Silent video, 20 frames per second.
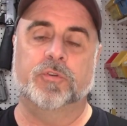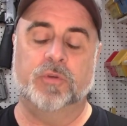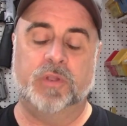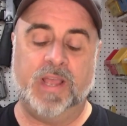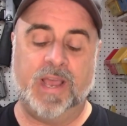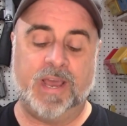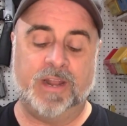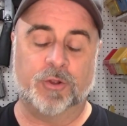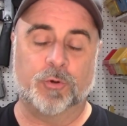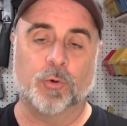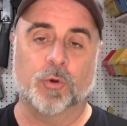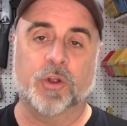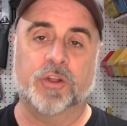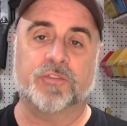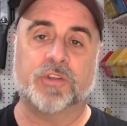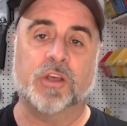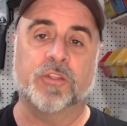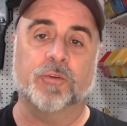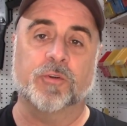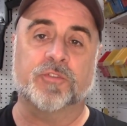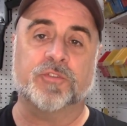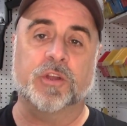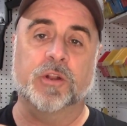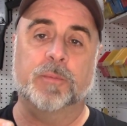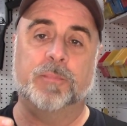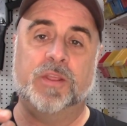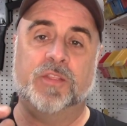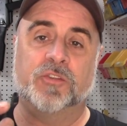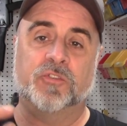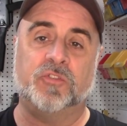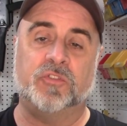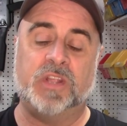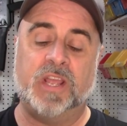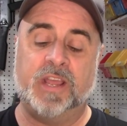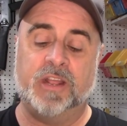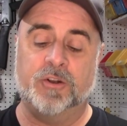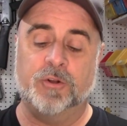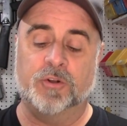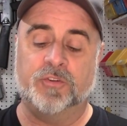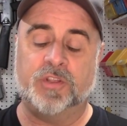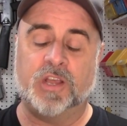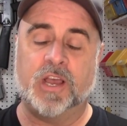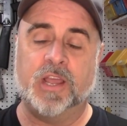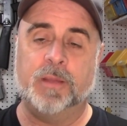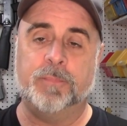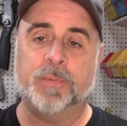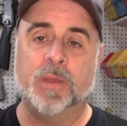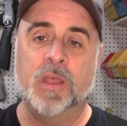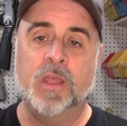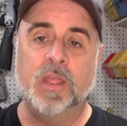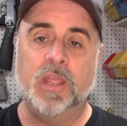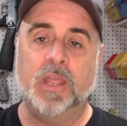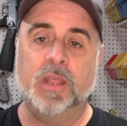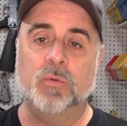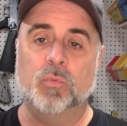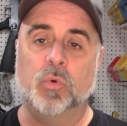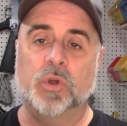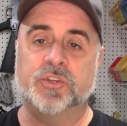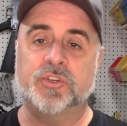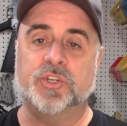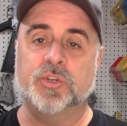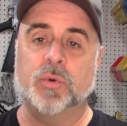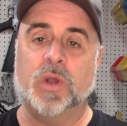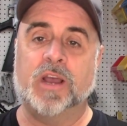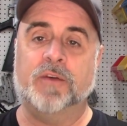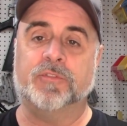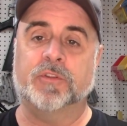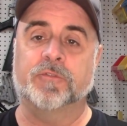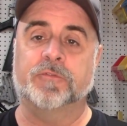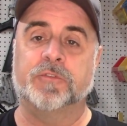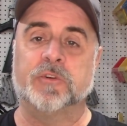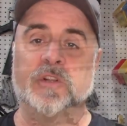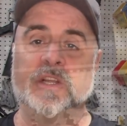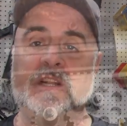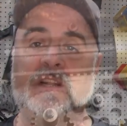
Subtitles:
categories. Either it's going to be the standard type, in which you have to fully